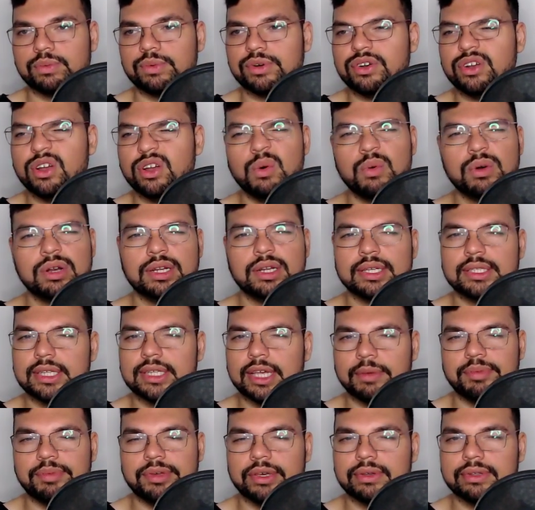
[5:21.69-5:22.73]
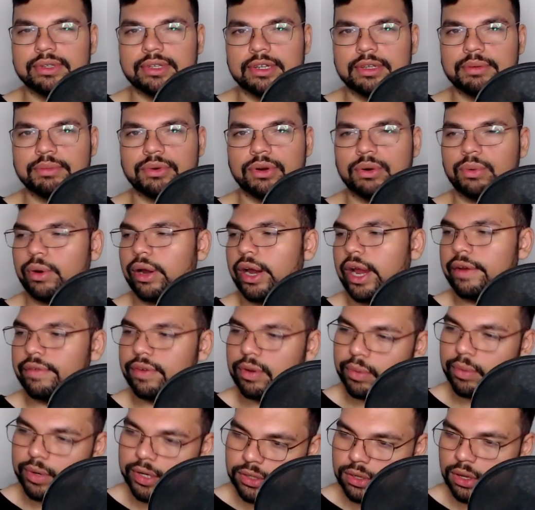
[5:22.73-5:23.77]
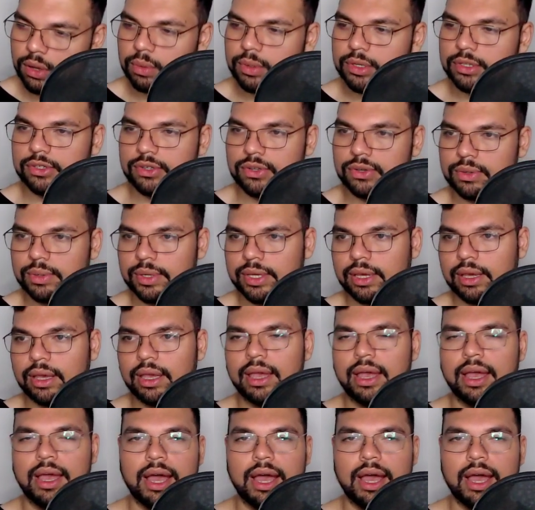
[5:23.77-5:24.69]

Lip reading: where no one does IPOs anymore, where everyone is always doing